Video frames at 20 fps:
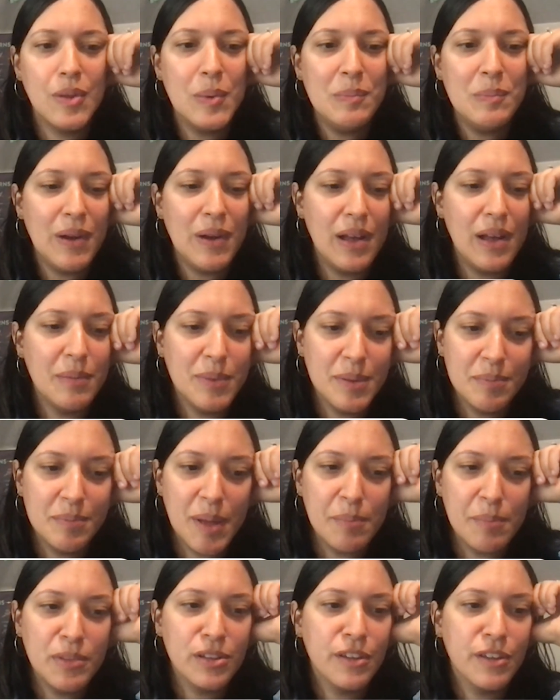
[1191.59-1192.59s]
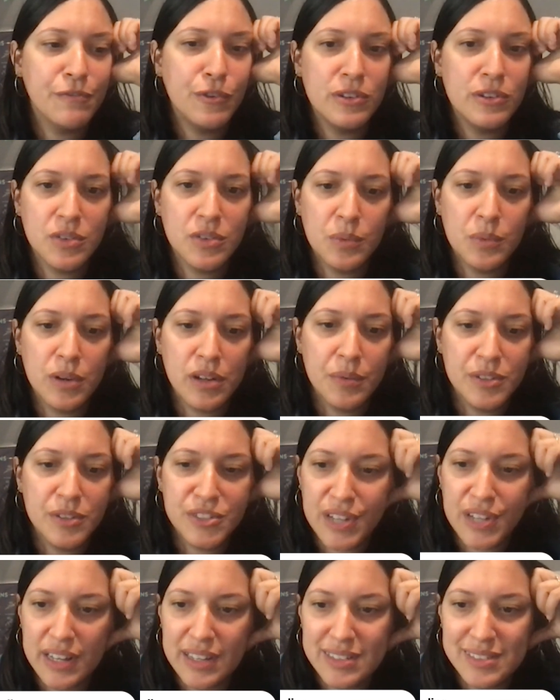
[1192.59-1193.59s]
No problem. I'm looking forward to working
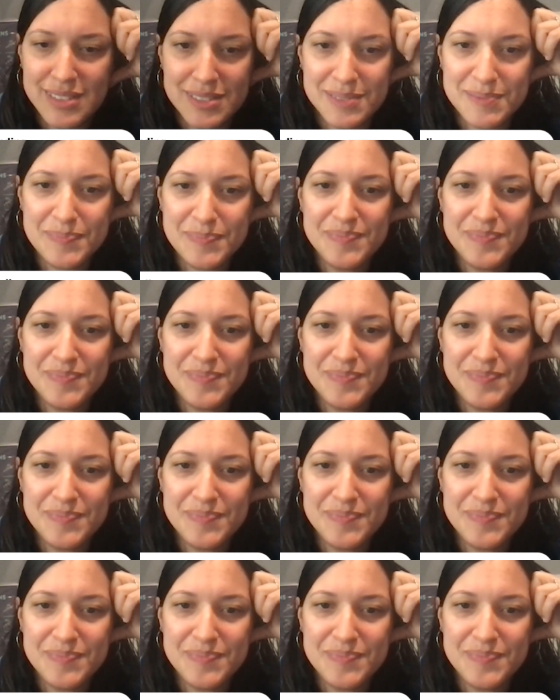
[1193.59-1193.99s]
with you guys.